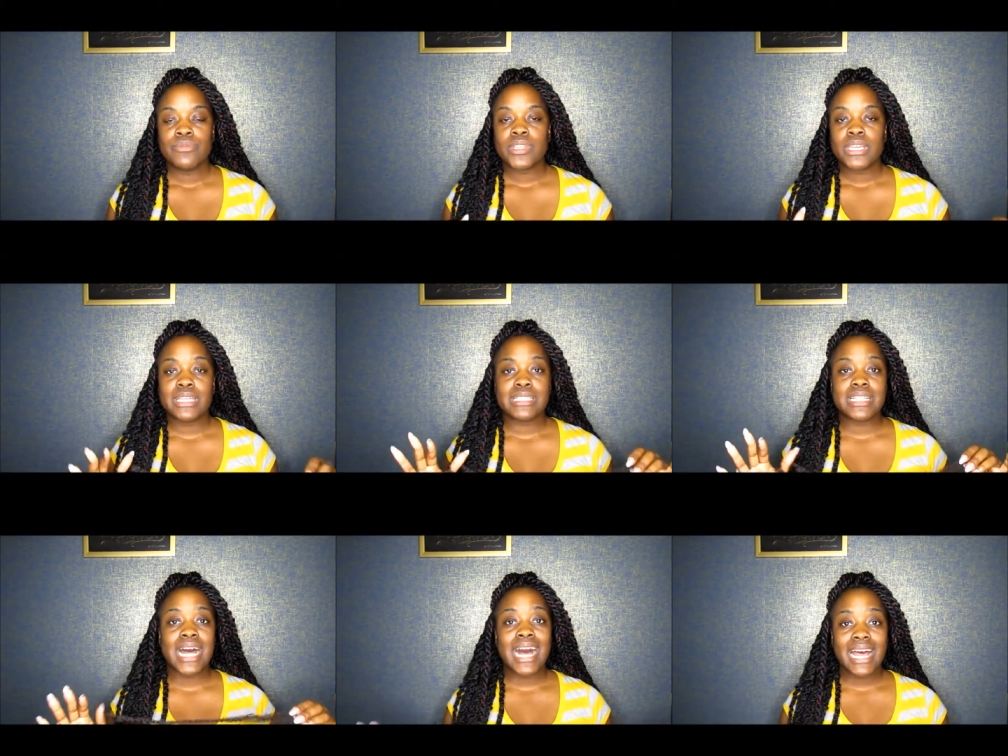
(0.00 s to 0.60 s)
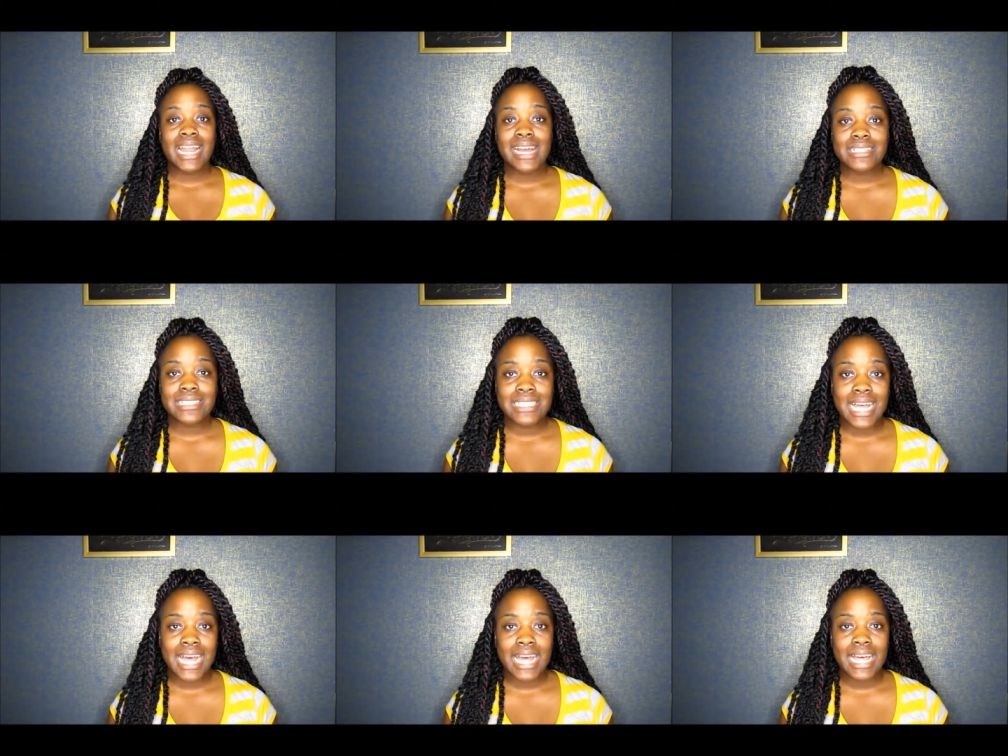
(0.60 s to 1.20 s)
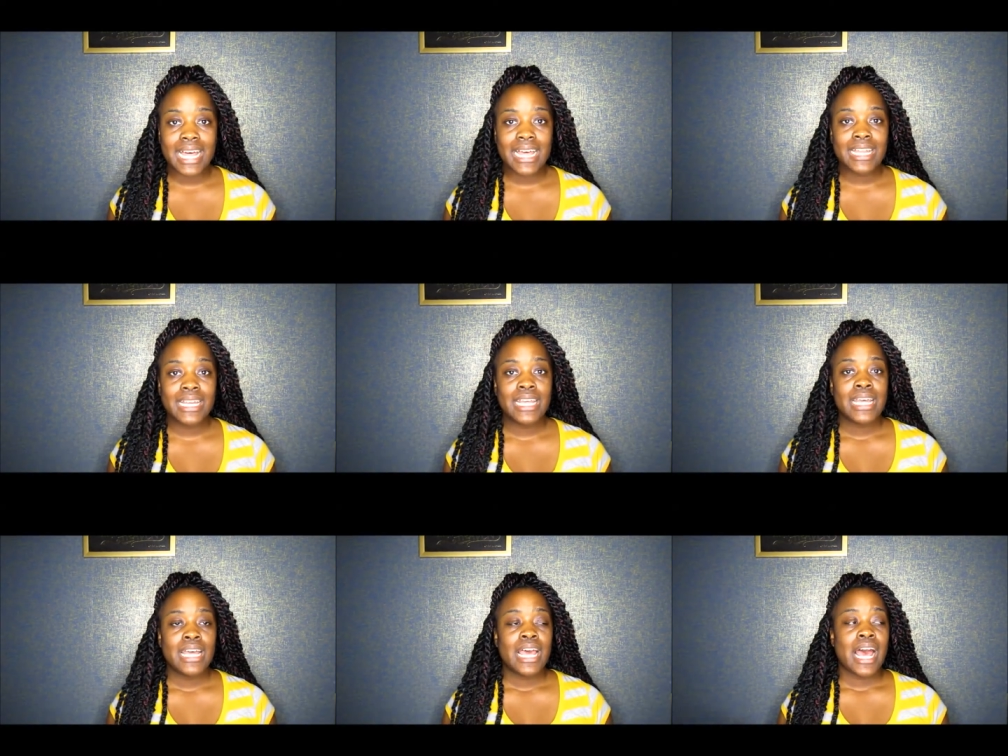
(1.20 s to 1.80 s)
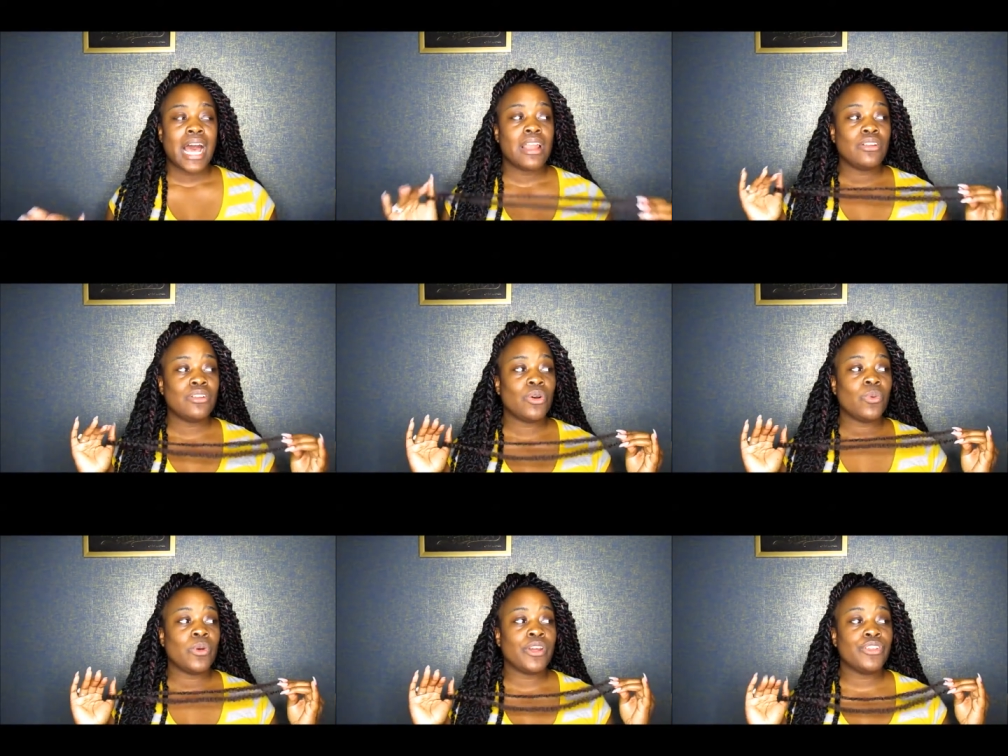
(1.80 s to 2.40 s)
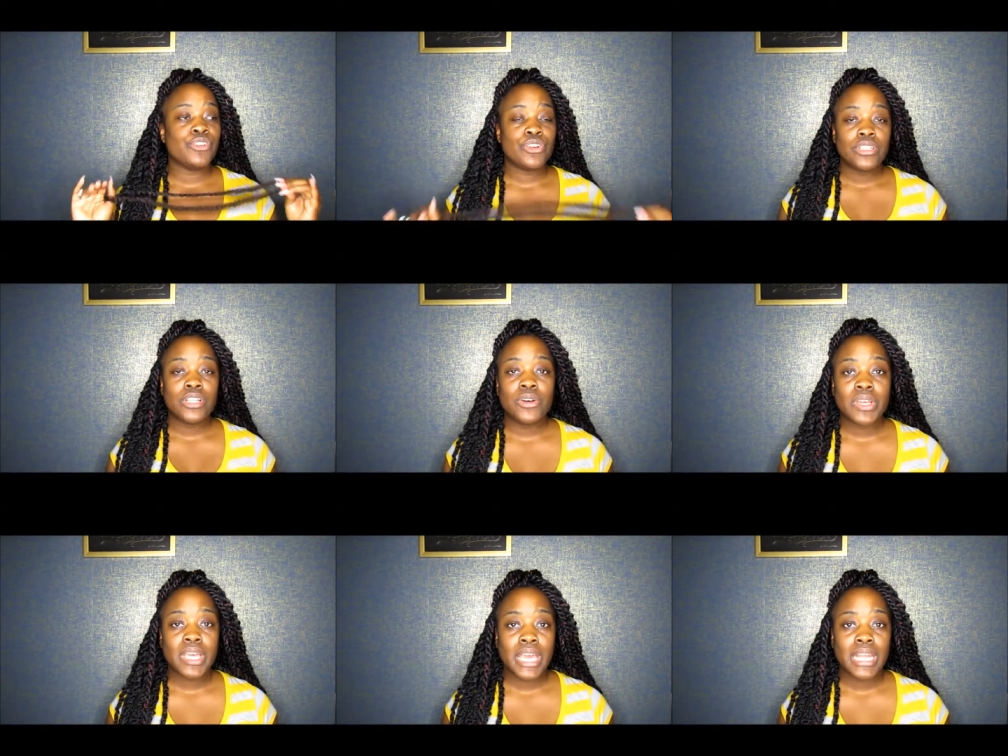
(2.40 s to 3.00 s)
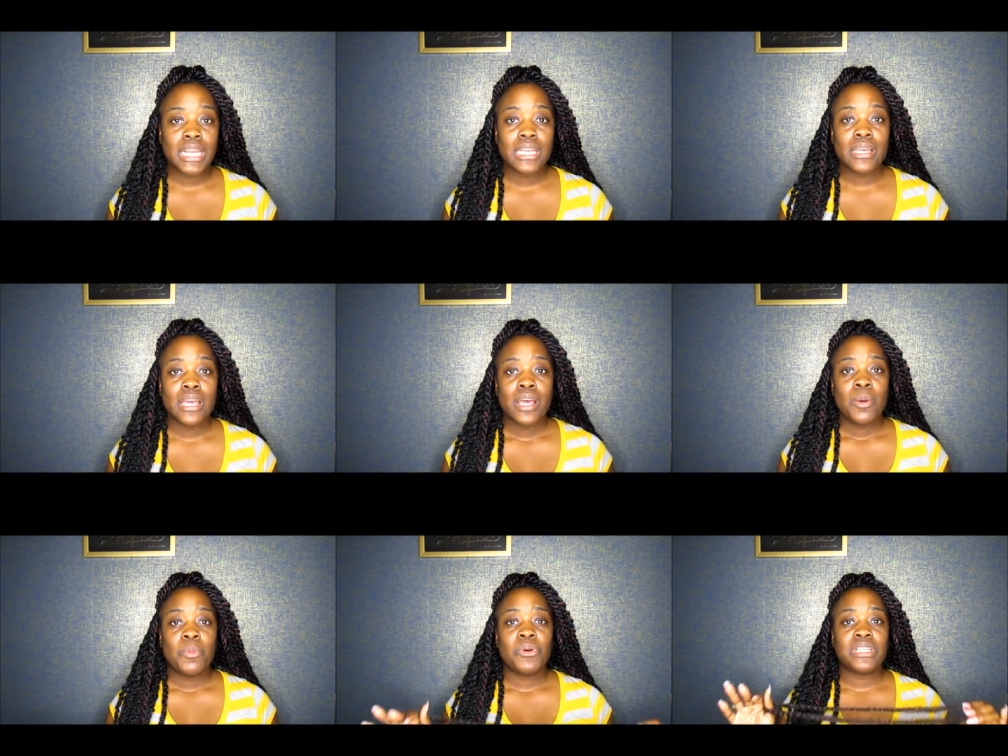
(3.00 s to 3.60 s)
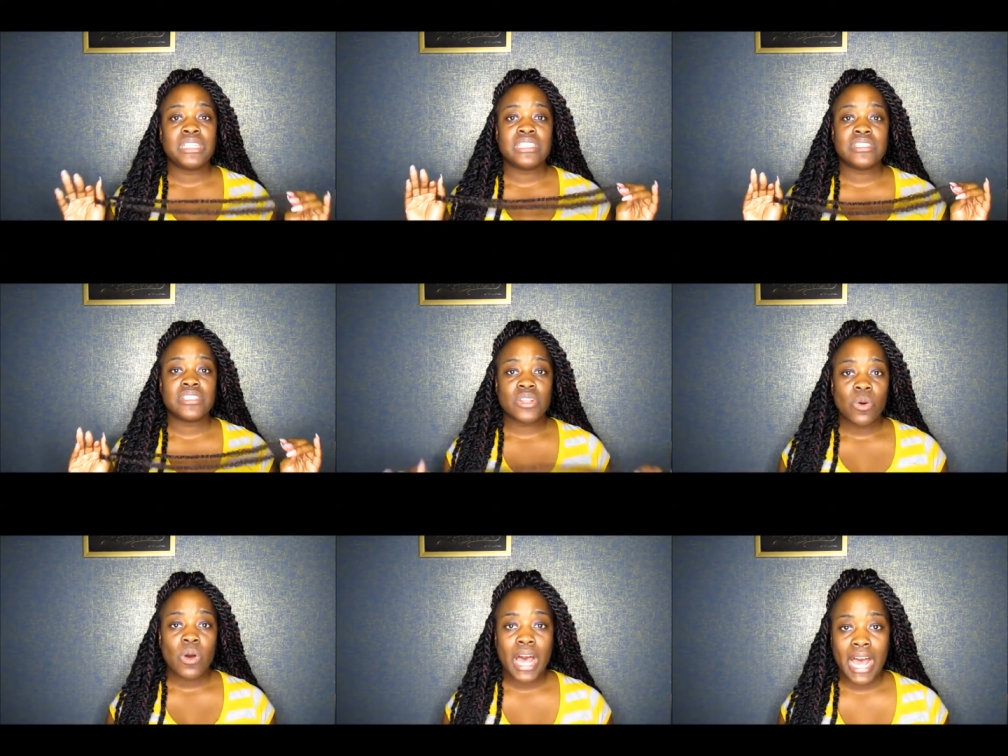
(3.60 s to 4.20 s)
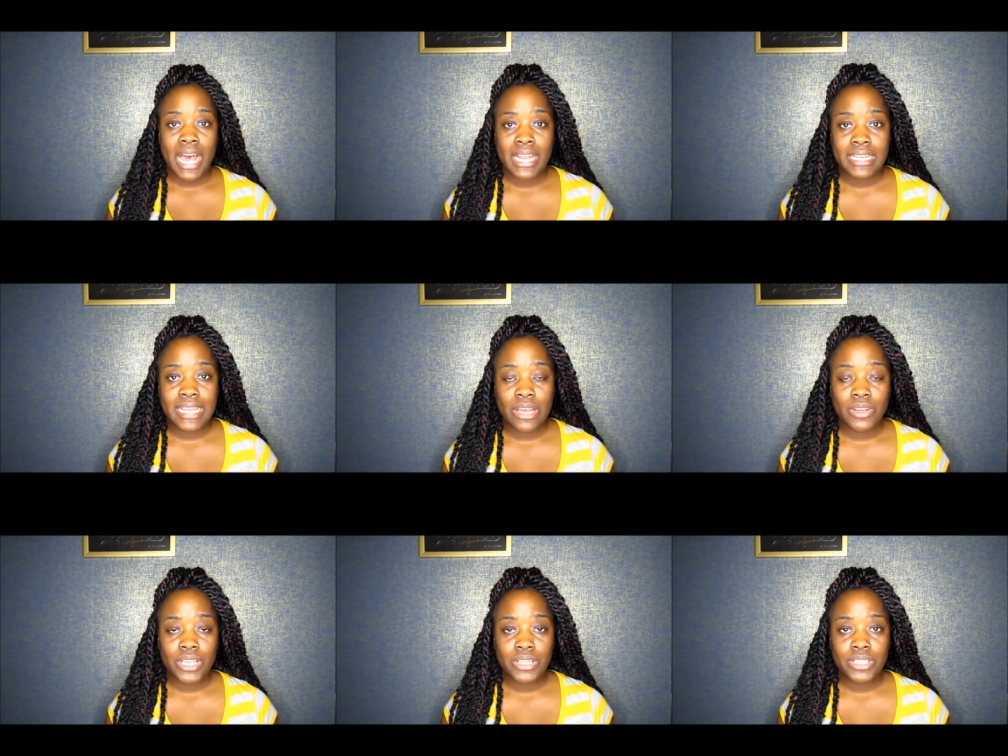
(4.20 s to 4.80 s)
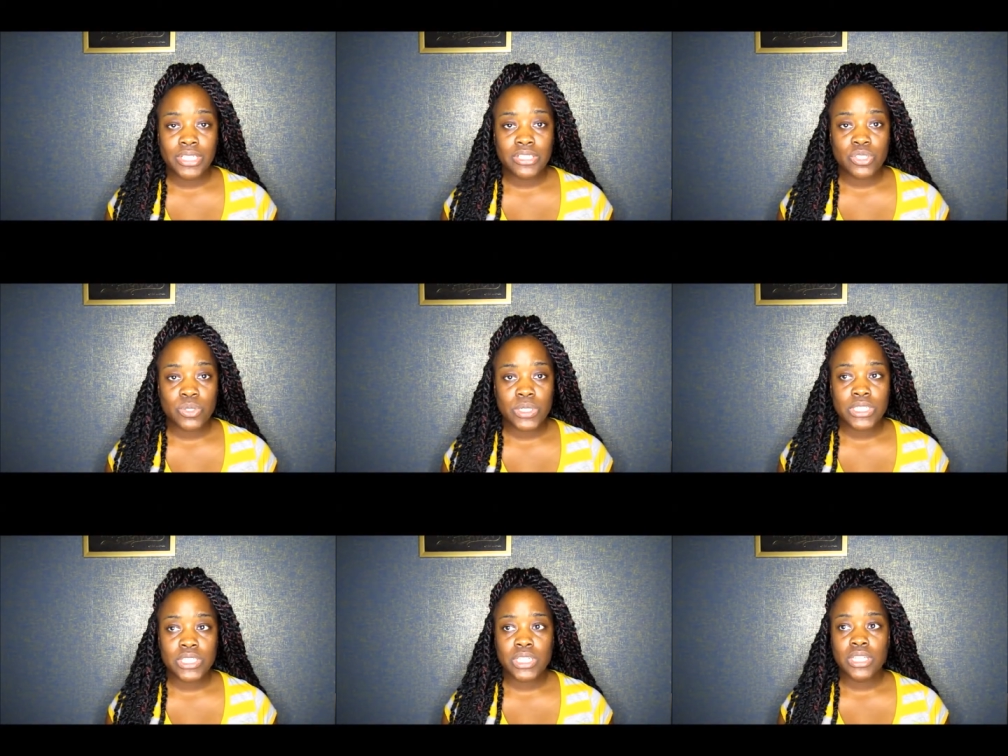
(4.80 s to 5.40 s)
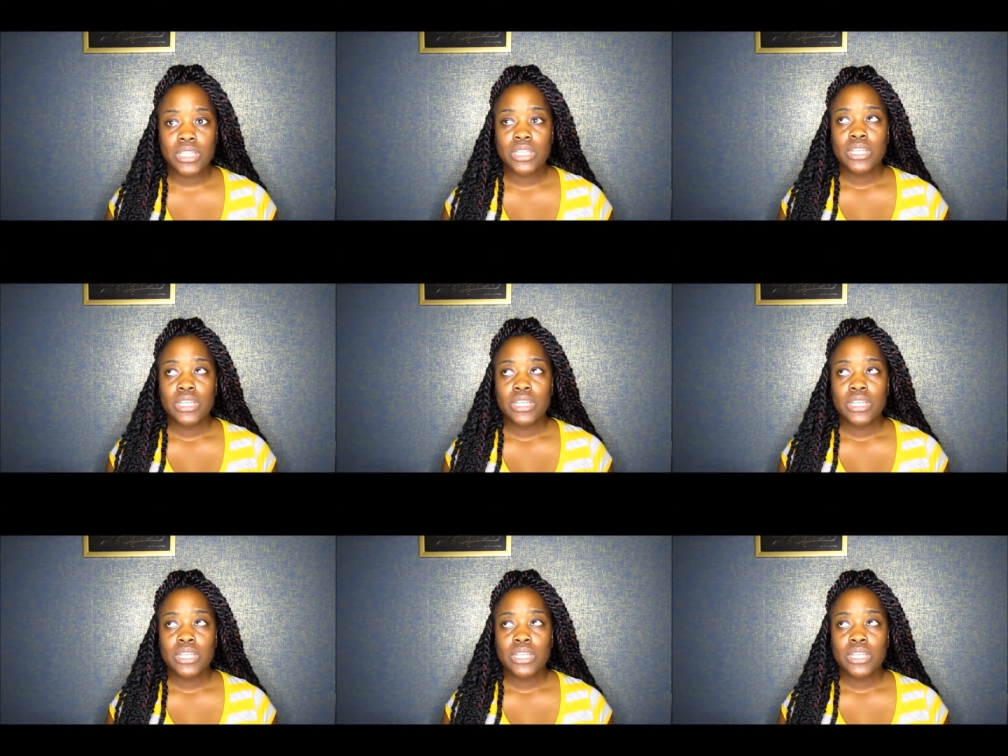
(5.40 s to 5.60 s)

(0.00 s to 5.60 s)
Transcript: It's hot outside. I don't know where you're located, but it's so hot down here in Georgia.